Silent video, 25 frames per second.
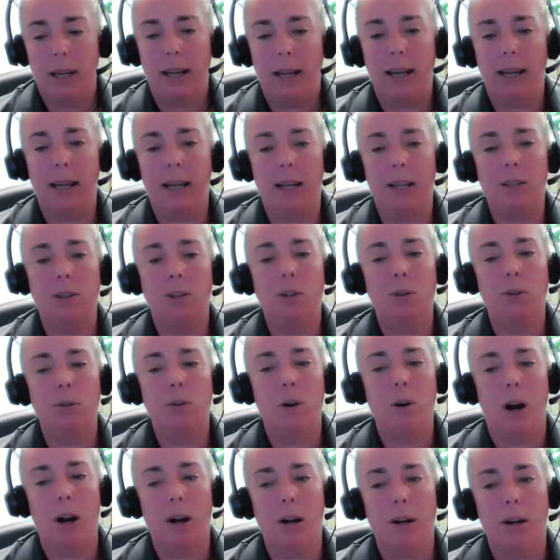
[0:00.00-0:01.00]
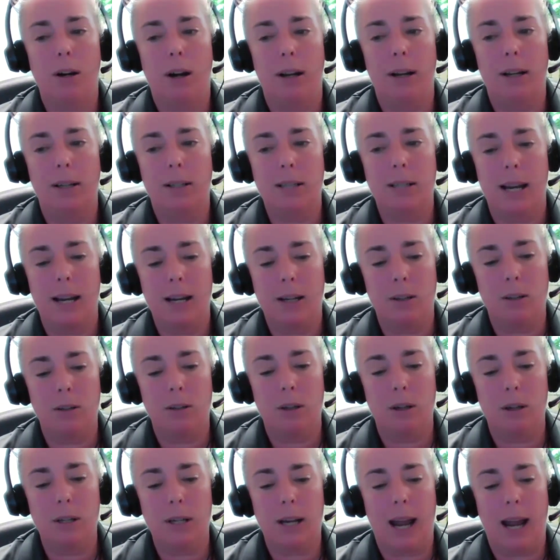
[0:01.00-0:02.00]
and you are going to take a
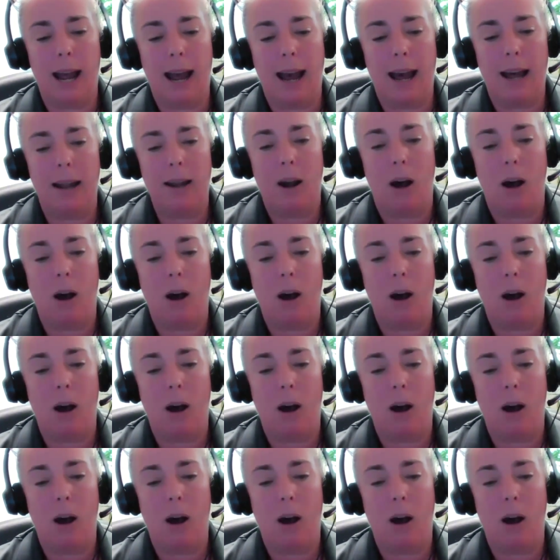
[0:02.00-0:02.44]
look at